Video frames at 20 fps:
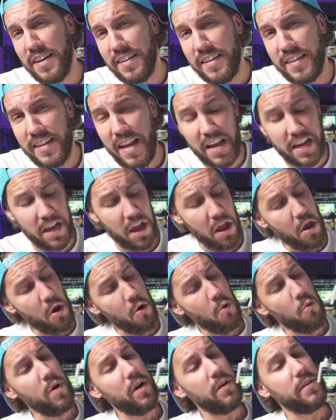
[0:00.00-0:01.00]
and today
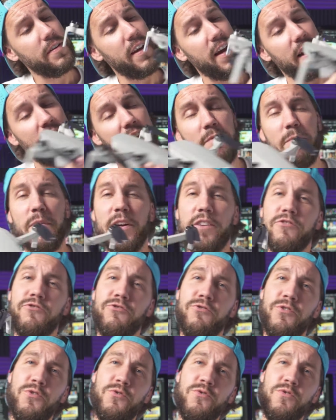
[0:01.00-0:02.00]
we are talking about
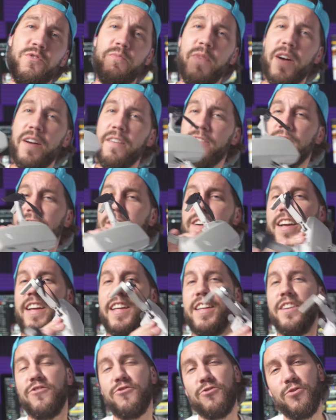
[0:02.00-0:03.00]
drones, my
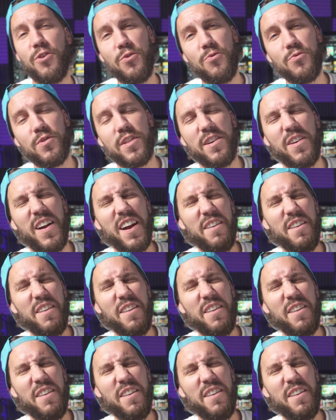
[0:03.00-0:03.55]
friend. Drones, they're